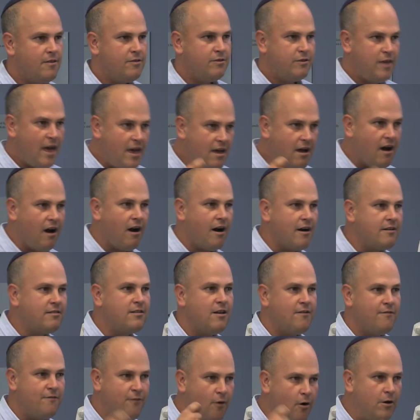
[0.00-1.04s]
they are
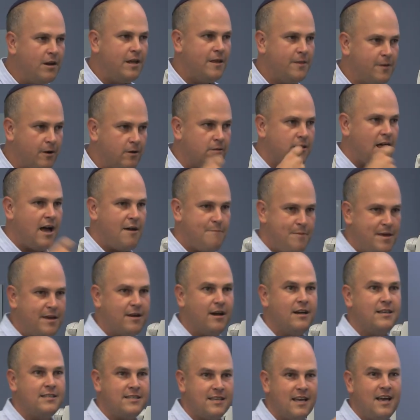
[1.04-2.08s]
devoting their life
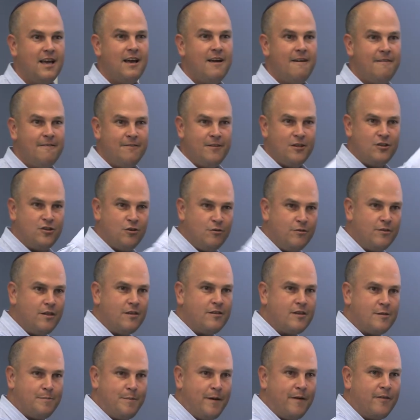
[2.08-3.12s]
because the, Jew, the
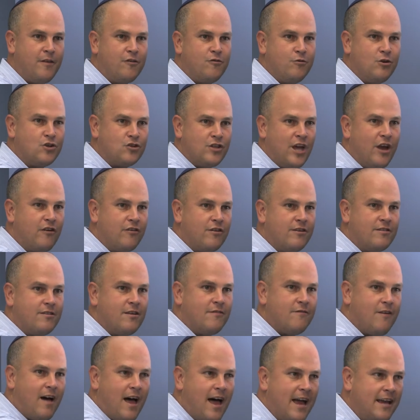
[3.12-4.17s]
spirit of the Jewish nation is
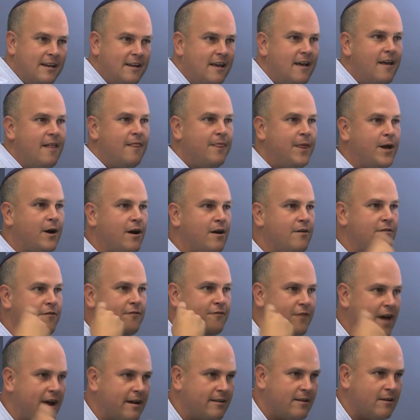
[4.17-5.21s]
divine, they are
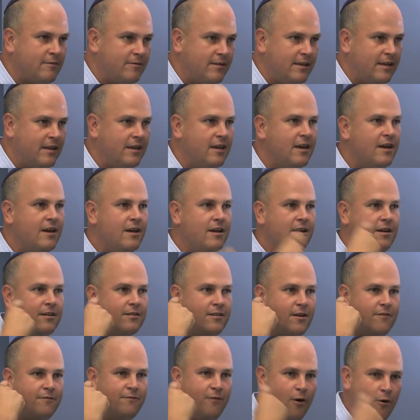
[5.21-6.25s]
effectively
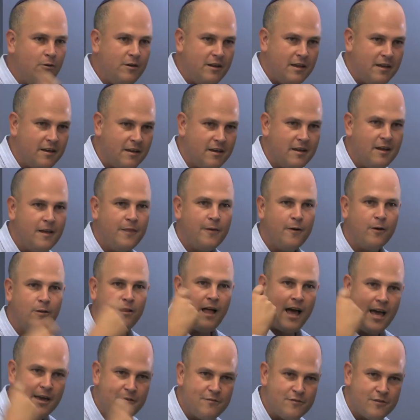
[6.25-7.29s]
devoting their
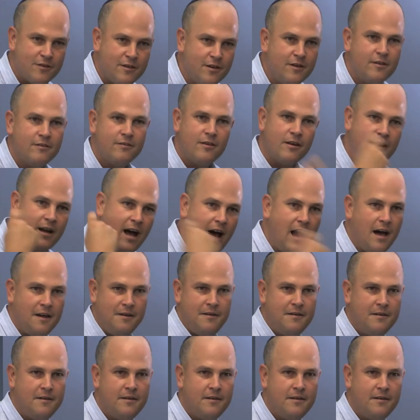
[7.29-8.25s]
lives to God.